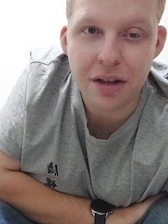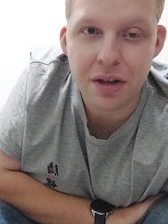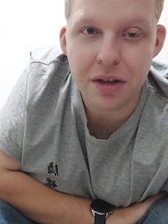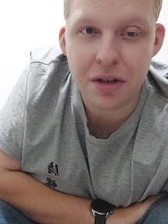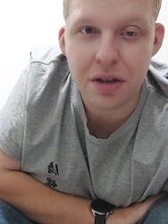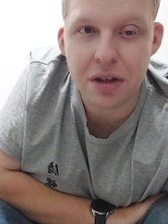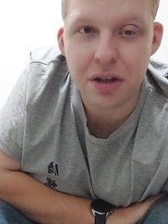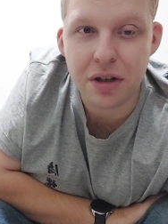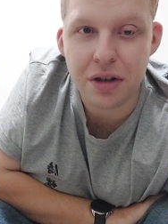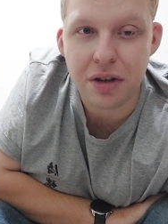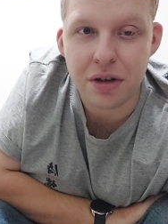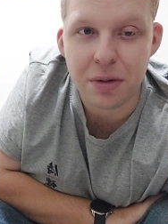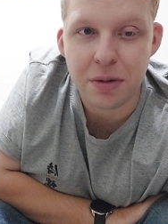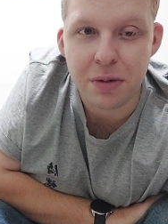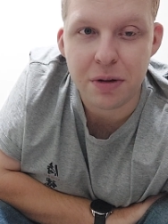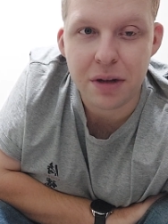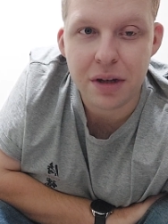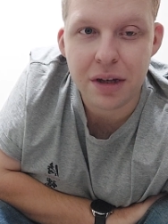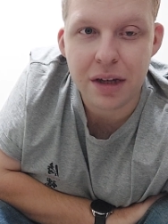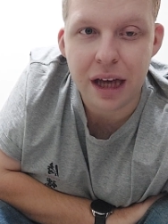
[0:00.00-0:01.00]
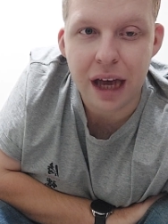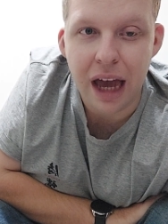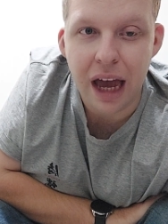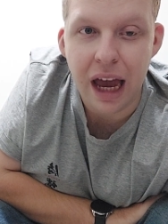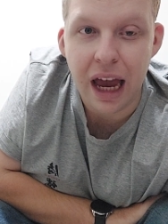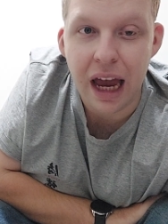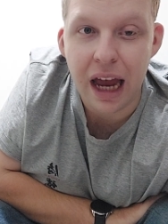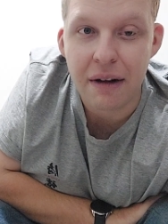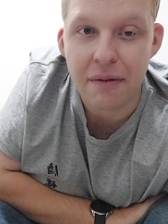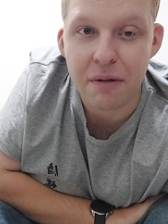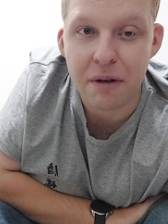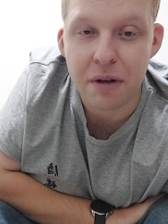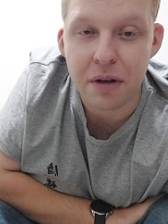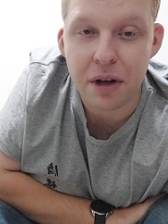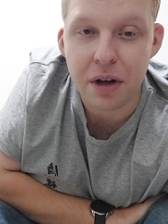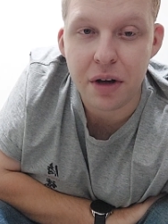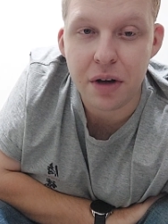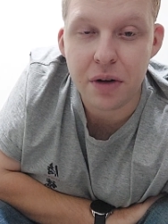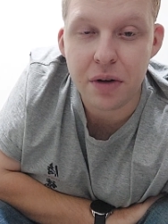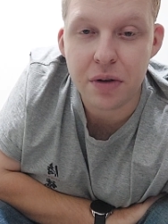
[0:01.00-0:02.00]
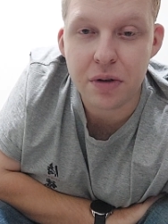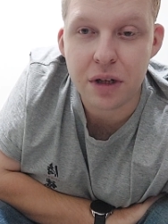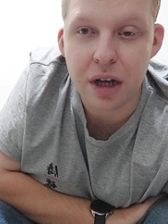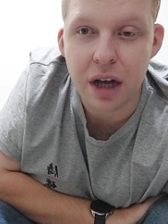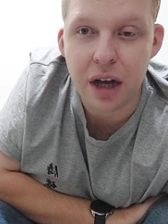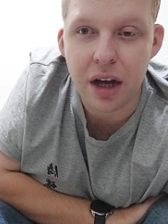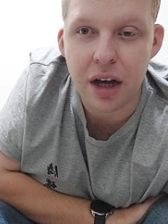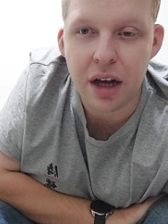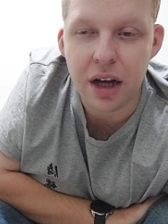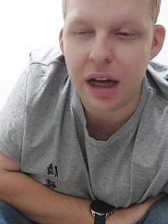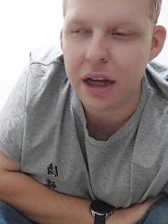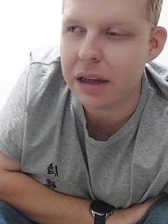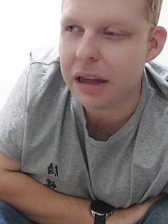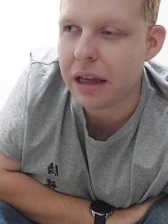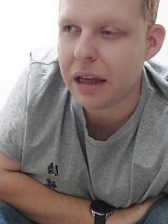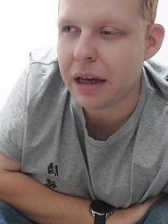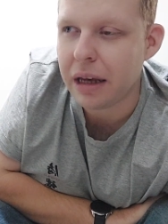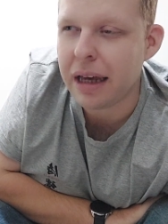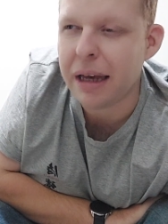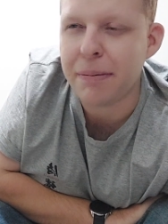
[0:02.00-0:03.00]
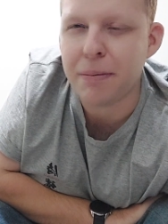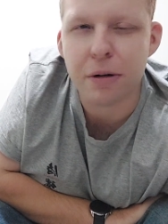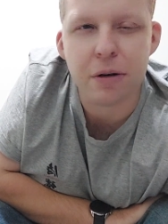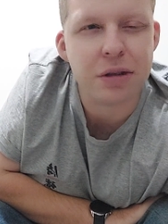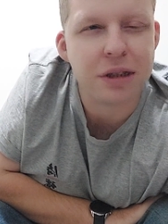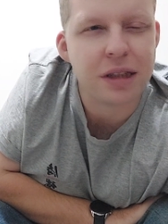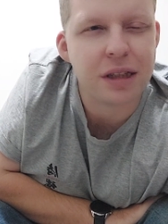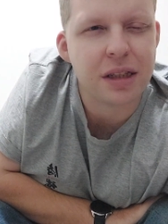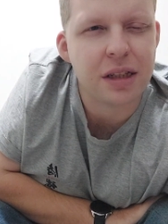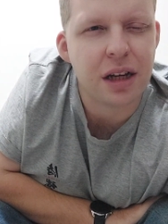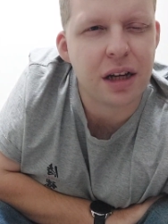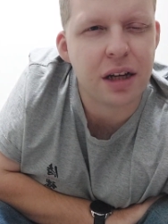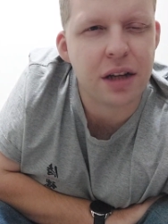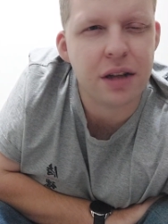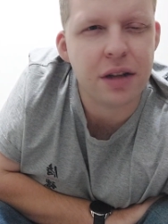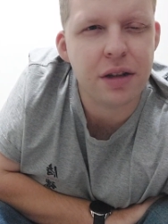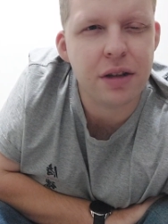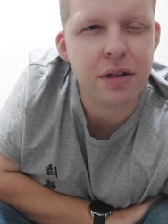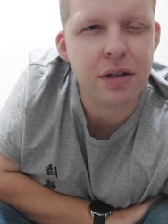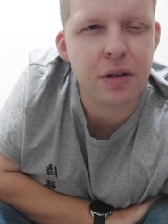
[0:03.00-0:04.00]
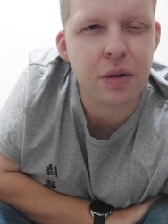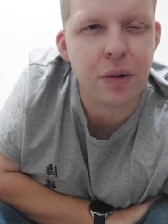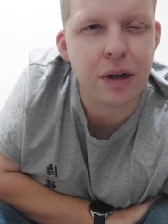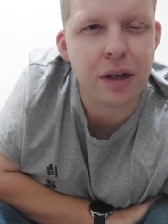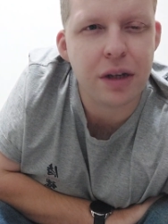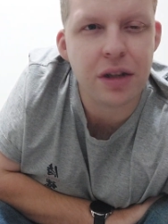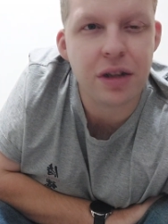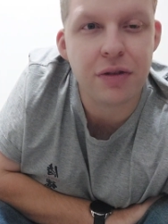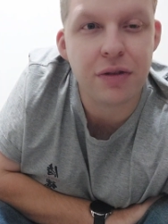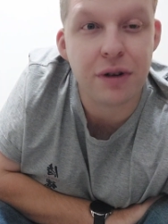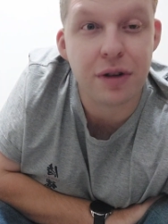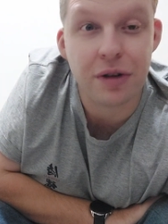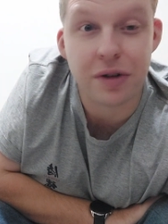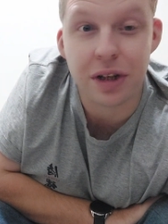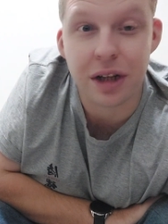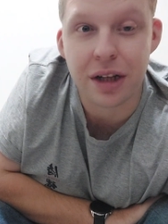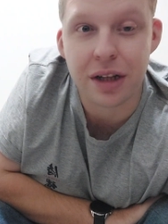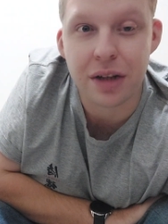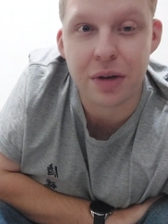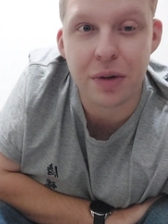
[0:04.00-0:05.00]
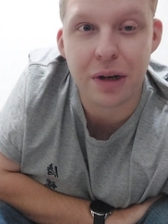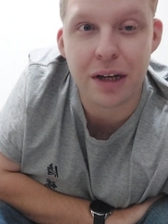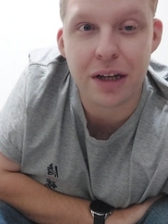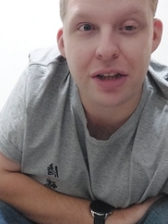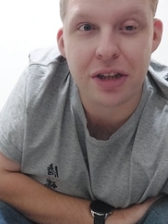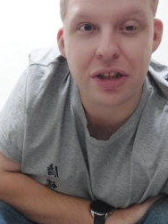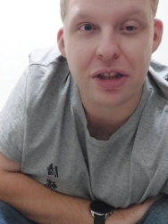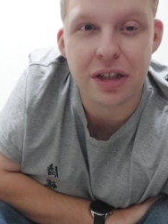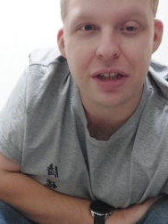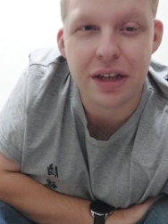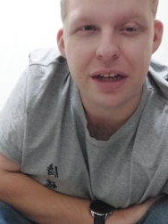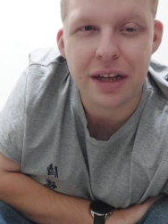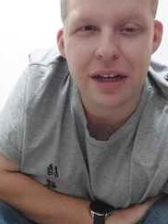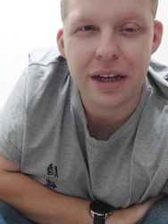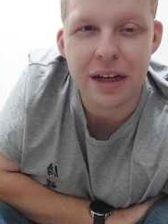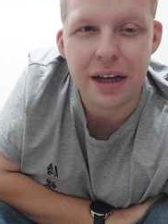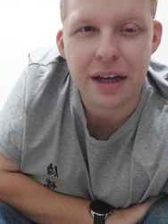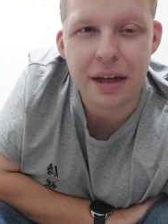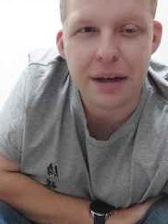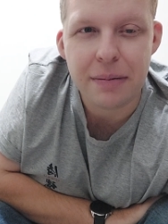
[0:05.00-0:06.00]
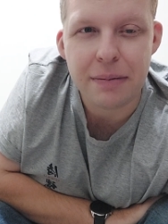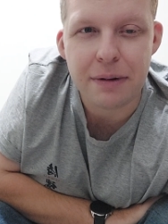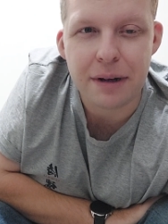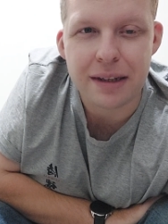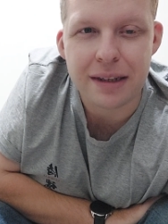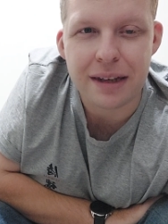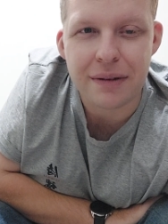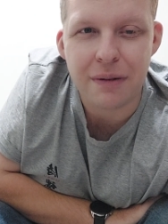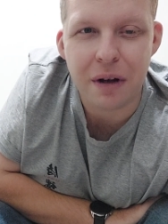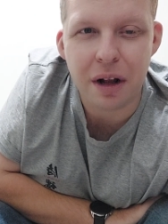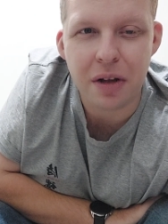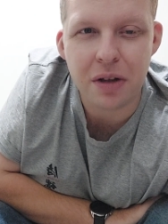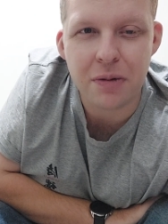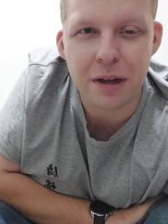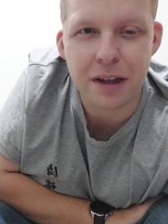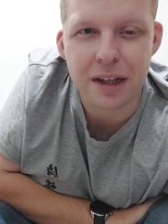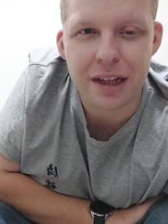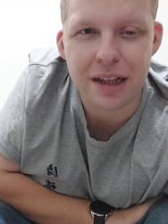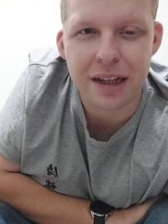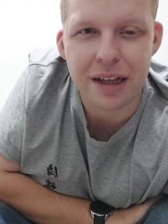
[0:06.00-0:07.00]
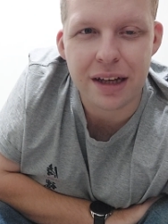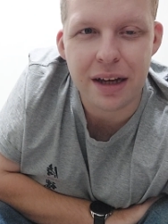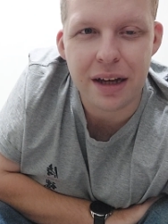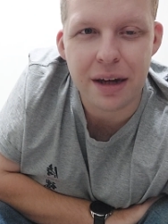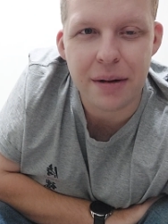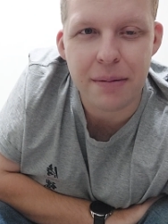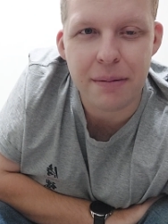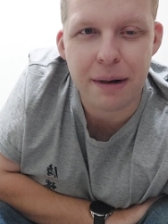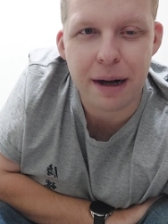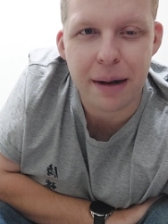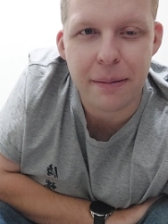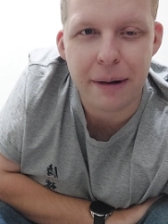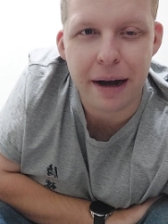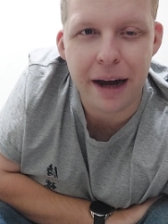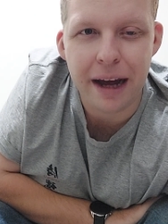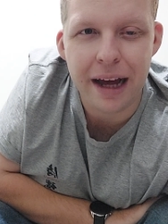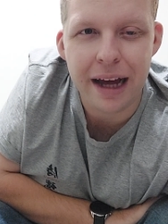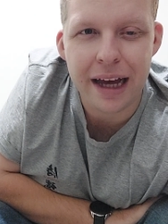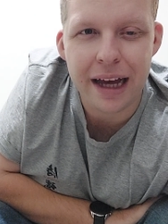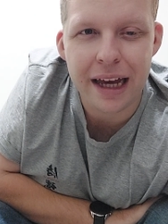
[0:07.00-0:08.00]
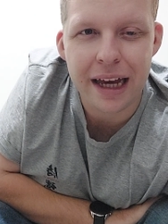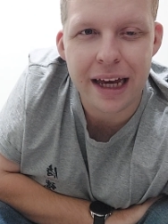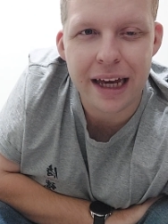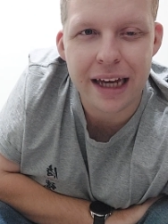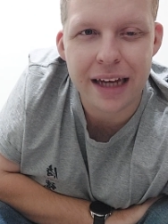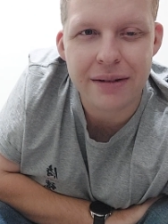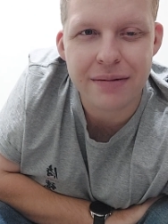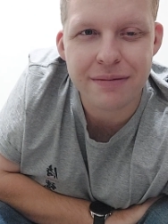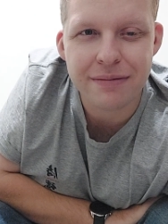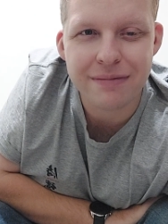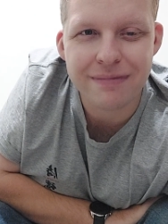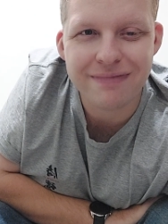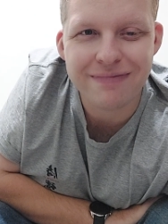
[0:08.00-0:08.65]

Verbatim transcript: YouTube. And for those on, I think I can post this on Twitch. For those on Twitch, press that follows button. Bye-bye.